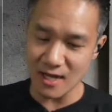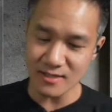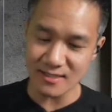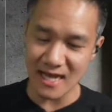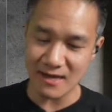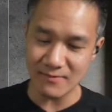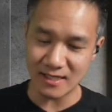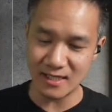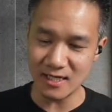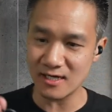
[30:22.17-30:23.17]
other side
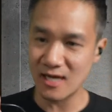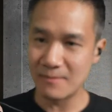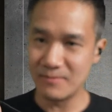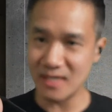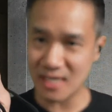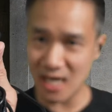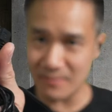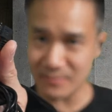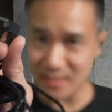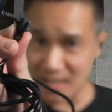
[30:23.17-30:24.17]
right here
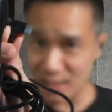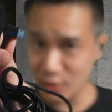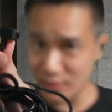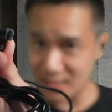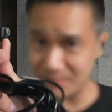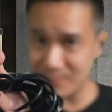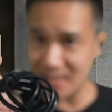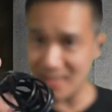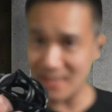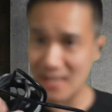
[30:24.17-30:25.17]
becomes a
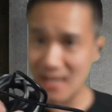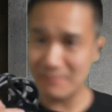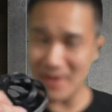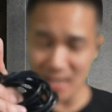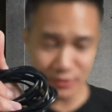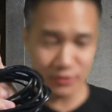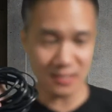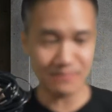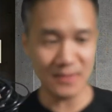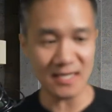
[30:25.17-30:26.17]
USB, micro
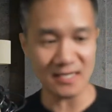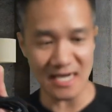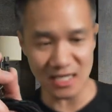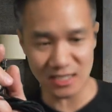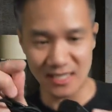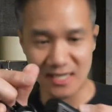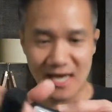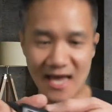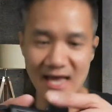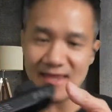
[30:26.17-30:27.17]
USB connection.
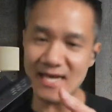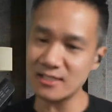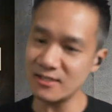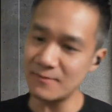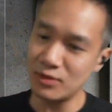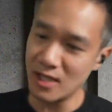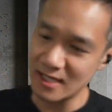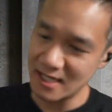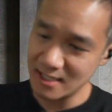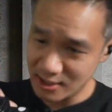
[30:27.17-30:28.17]
And that's gonna
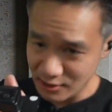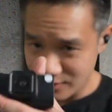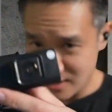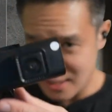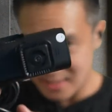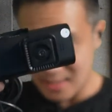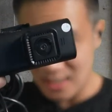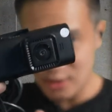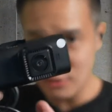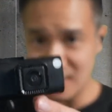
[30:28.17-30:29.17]
plug into this
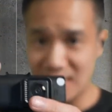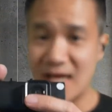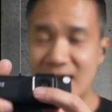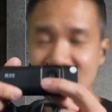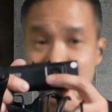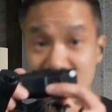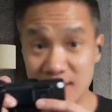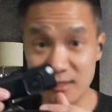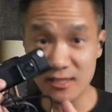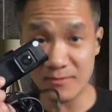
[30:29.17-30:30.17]
unit. This is
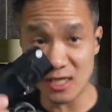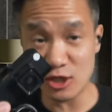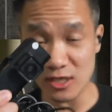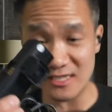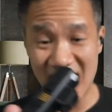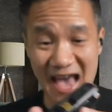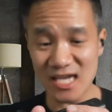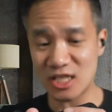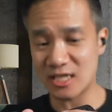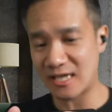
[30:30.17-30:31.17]
going to be your
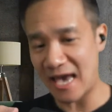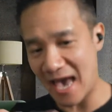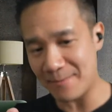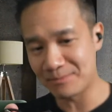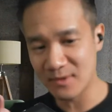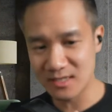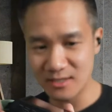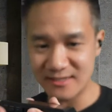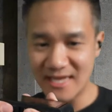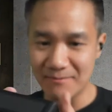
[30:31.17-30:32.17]
dash cam.
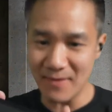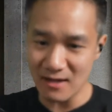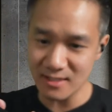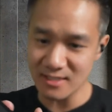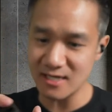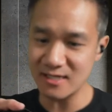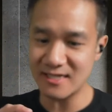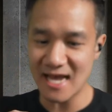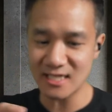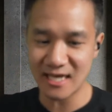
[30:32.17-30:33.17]
So mount this on your
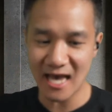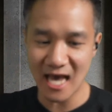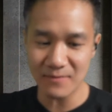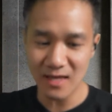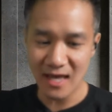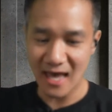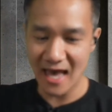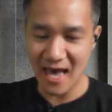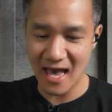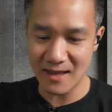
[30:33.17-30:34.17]
dash cam
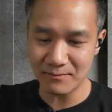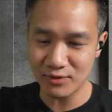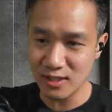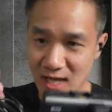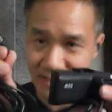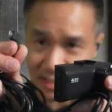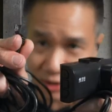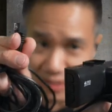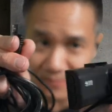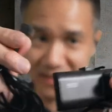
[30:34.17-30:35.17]
and plug this
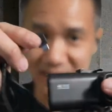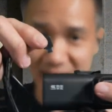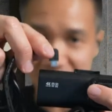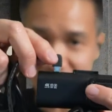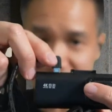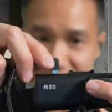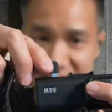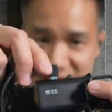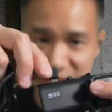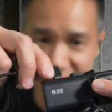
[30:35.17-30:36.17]
USB into the
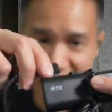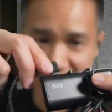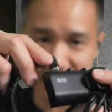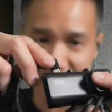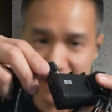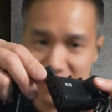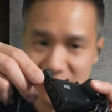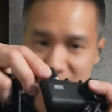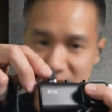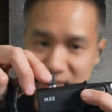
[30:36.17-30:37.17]
dash cam
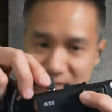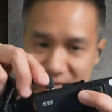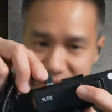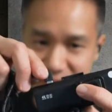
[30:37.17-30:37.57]
like